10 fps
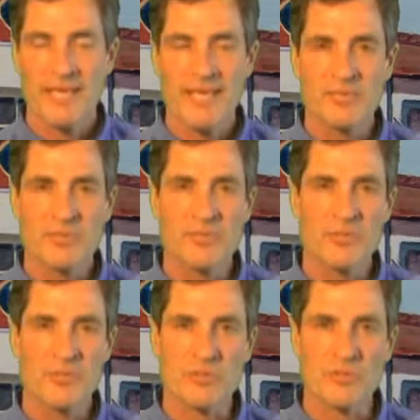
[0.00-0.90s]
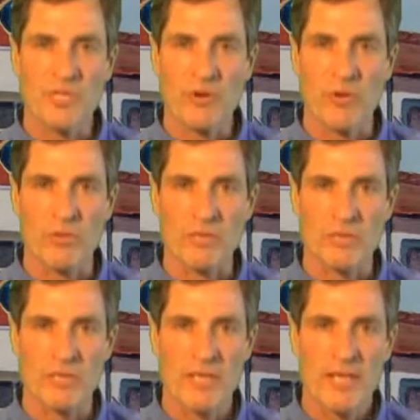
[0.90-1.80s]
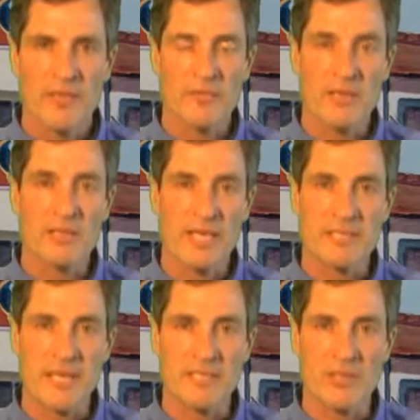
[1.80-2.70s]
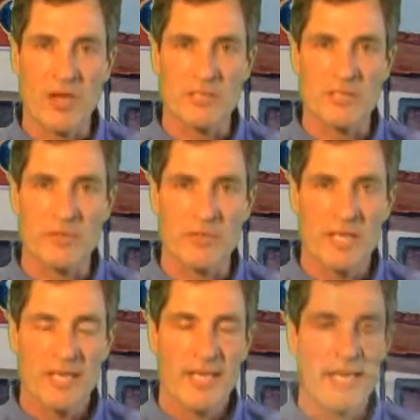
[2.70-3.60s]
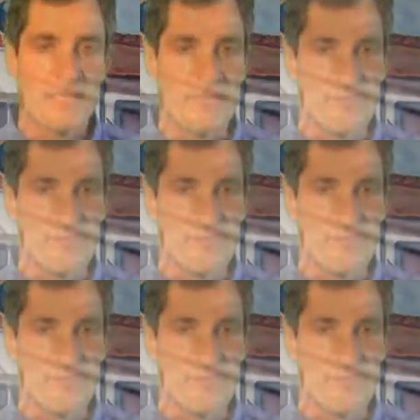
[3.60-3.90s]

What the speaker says: Institutional shareholders threatened class action lawsuit and actually